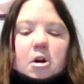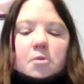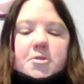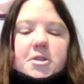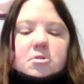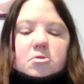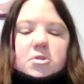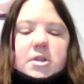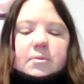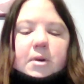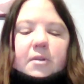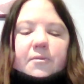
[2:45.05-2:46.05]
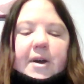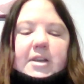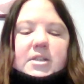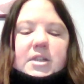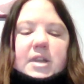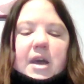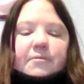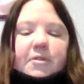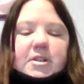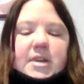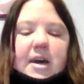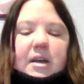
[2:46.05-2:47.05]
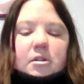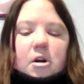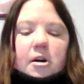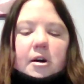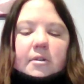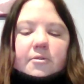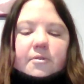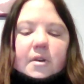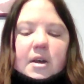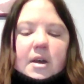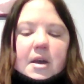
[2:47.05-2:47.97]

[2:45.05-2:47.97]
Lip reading: obstacles that we face in everyday life.